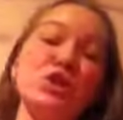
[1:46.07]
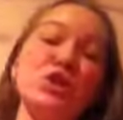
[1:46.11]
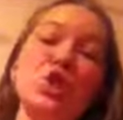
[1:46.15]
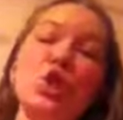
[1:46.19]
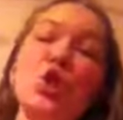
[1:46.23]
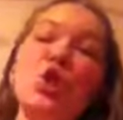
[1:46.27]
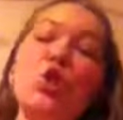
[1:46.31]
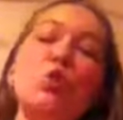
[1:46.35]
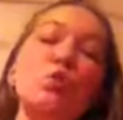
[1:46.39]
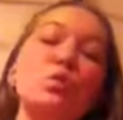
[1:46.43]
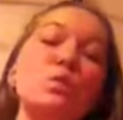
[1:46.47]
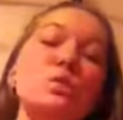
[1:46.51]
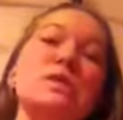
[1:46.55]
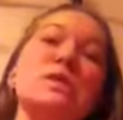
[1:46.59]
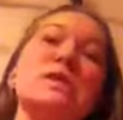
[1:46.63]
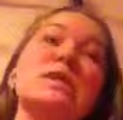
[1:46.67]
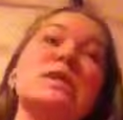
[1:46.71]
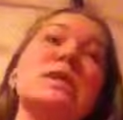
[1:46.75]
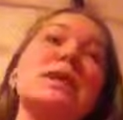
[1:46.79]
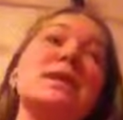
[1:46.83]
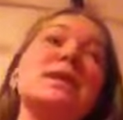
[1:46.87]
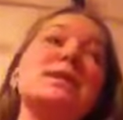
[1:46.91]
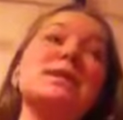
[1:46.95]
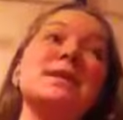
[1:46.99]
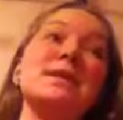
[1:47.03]
2
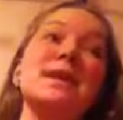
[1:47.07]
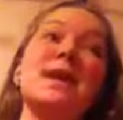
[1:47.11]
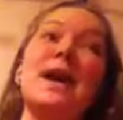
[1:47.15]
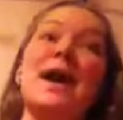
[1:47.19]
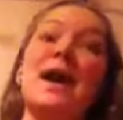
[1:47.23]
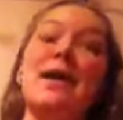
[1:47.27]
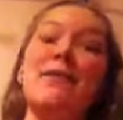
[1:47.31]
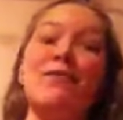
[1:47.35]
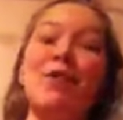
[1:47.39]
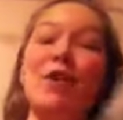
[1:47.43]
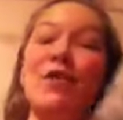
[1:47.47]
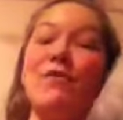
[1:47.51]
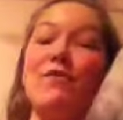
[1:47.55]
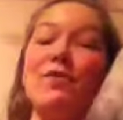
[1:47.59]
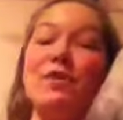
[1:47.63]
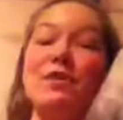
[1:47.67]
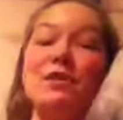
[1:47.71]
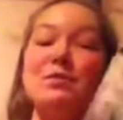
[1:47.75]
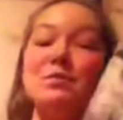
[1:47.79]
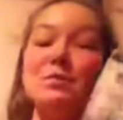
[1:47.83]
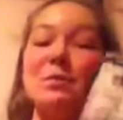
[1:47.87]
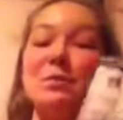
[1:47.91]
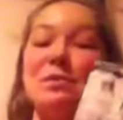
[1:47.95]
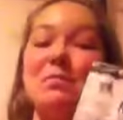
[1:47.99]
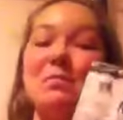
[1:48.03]
sittings. After I
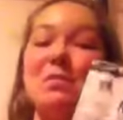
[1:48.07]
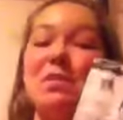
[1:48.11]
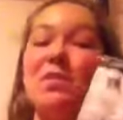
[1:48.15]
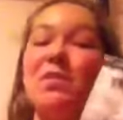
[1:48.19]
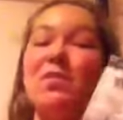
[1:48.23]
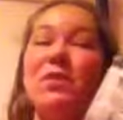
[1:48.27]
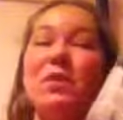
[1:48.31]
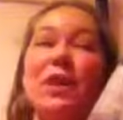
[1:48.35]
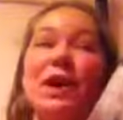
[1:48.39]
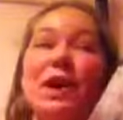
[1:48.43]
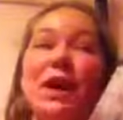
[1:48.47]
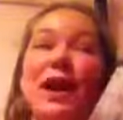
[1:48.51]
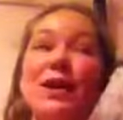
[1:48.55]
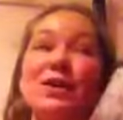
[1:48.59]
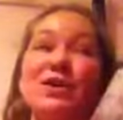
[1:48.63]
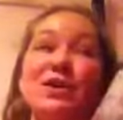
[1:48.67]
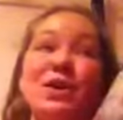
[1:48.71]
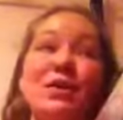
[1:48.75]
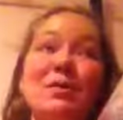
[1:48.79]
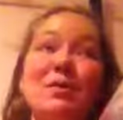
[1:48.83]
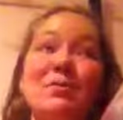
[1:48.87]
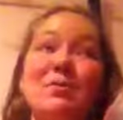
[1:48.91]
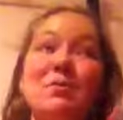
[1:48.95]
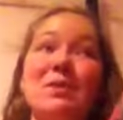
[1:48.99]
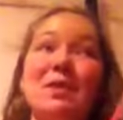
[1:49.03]
finished from the middle of the night, I
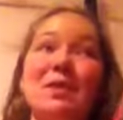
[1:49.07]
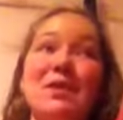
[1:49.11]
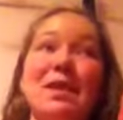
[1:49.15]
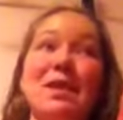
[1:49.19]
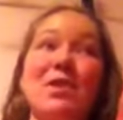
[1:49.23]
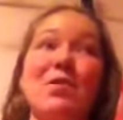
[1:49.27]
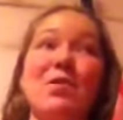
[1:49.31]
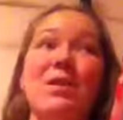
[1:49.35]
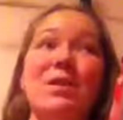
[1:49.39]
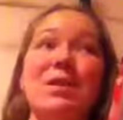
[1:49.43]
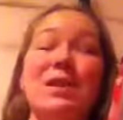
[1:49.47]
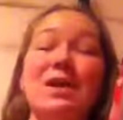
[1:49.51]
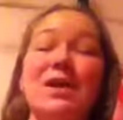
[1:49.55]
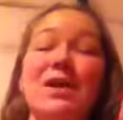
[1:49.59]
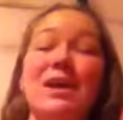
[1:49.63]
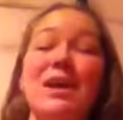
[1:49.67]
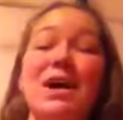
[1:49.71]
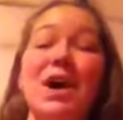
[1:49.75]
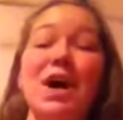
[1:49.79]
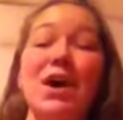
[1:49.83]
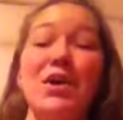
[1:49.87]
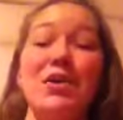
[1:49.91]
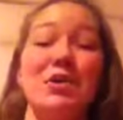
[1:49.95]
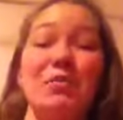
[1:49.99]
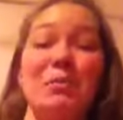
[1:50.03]
read this one in, read,
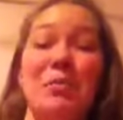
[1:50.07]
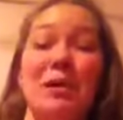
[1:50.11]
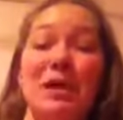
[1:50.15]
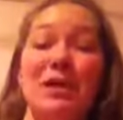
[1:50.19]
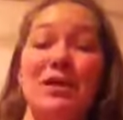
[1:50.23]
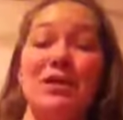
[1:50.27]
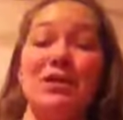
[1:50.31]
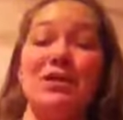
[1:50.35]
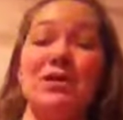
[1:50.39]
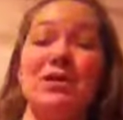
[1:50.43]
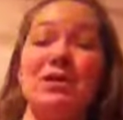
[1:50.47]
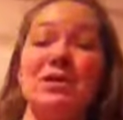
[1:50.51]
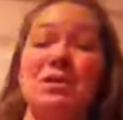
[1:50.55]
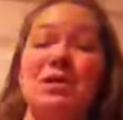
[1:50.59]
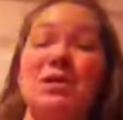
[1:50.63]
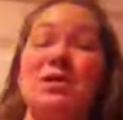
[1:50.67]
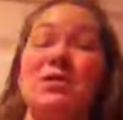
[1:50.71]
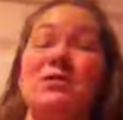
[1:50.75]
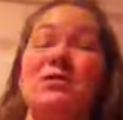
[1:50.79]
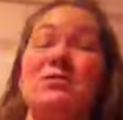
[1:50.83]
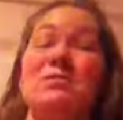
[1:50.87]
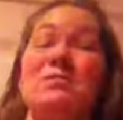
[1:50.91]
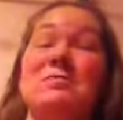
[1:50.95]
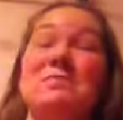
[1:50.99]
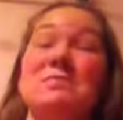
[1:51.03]
100 pages. They
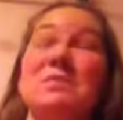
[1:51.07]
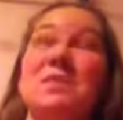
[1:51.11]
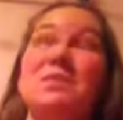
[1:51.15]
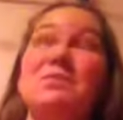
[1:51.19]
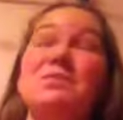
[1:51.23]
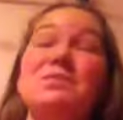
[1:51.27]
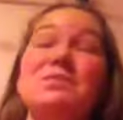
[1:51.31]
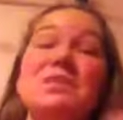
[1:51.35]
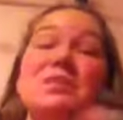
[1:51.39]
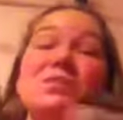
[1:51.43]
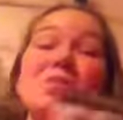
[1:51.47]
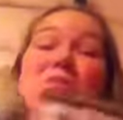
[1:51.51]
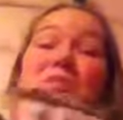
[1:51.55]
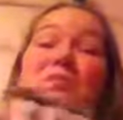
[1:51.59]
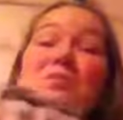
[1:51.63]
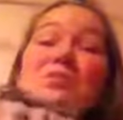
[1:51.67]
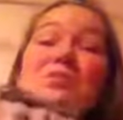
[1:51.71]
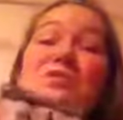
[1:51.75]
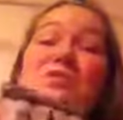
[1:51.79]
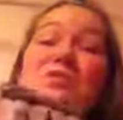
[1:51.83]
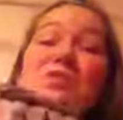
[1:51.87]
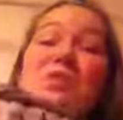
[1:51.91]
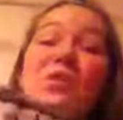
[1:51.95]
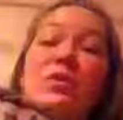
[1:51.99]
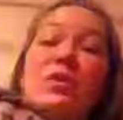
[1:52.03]
were
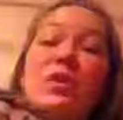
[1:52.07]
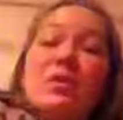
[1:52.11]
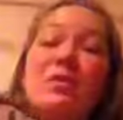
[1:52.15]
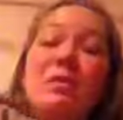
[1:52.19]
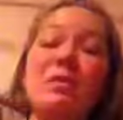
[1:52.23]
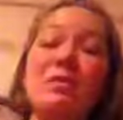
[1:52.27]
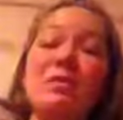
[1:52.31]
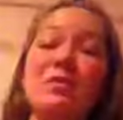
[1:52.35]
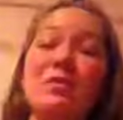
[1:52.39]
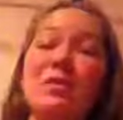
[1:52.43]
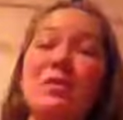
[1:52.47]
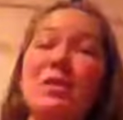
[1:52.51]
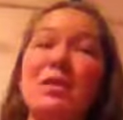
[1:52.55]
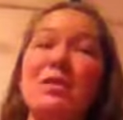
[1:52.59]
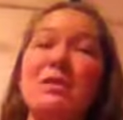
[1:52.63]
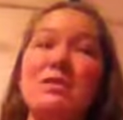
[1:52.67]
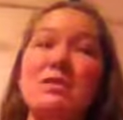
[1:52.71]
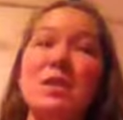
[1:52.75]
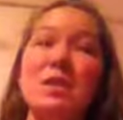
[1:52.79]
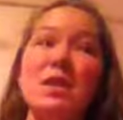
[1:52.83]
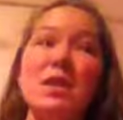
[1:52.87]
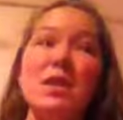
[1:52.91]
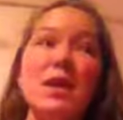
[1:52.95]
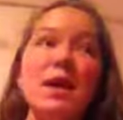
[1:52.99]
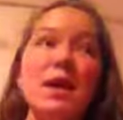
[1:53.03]
so good. I read these ones
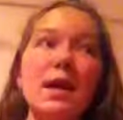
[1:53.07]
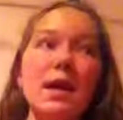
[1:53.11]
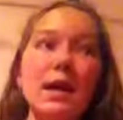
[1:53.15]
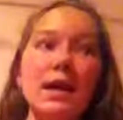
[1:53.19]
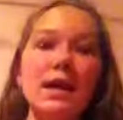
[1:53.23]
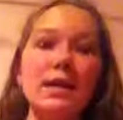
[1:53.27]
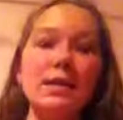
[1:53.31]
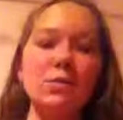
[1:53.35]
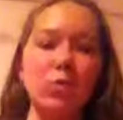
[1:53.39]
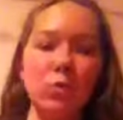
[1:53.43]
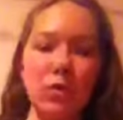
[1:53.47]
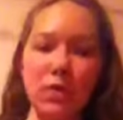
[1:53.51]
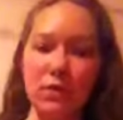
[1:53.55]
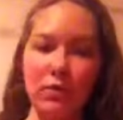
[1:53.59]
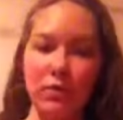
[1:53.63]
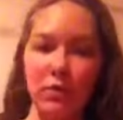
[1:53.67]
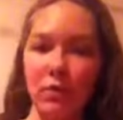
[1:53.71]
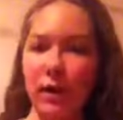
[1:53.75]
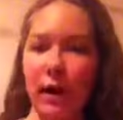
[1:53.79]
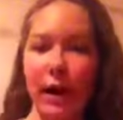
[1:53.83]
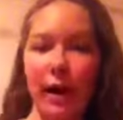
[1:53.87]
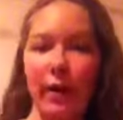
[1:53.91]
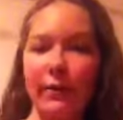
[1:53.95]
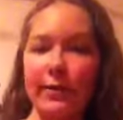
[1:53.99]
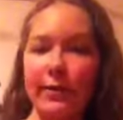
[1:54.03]
in
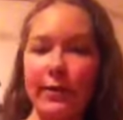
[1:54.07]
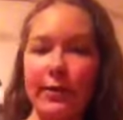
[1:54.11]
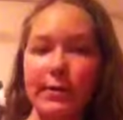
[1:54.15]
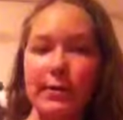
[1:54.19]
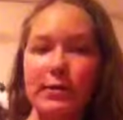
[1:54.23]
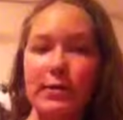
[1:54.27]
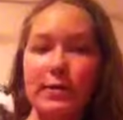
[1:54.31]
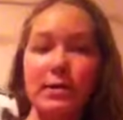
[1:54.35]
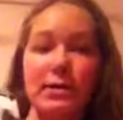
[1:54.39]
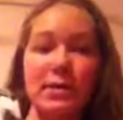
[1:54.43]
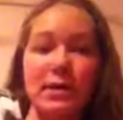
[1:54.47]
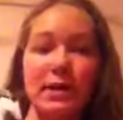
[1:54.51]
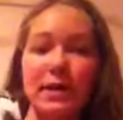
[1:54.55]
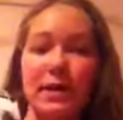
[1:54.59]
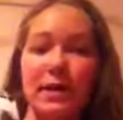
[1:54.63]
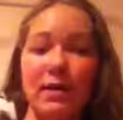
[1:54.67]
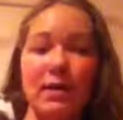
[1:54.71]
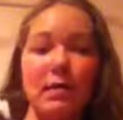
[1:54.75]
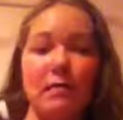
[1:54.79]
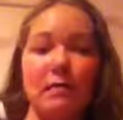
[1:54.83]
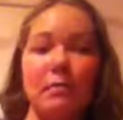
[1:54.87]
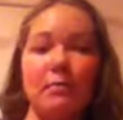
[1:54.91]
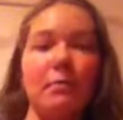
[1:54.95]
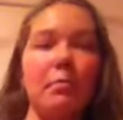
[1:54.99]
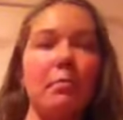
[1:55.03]
24 hours,
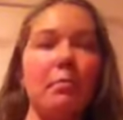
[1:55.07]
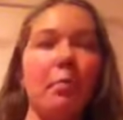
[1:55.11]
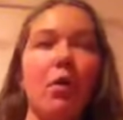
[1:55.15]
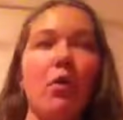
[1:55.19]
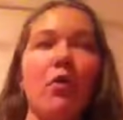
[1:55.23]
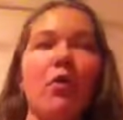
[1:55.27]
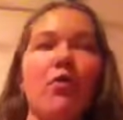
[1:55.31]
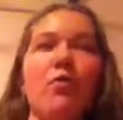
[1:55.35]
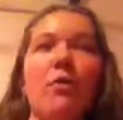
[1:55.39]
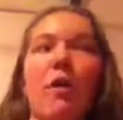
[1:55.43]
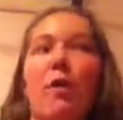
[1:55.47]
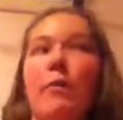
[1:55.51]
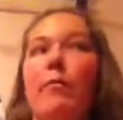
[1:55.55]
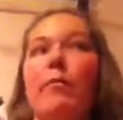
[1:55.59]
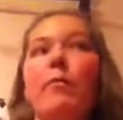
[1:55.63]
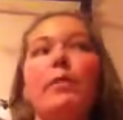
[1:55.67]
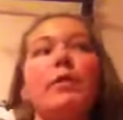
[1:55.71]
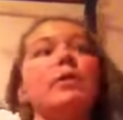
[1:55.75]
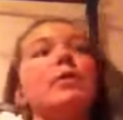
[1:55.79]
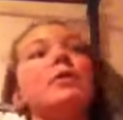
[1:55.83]
both, probably,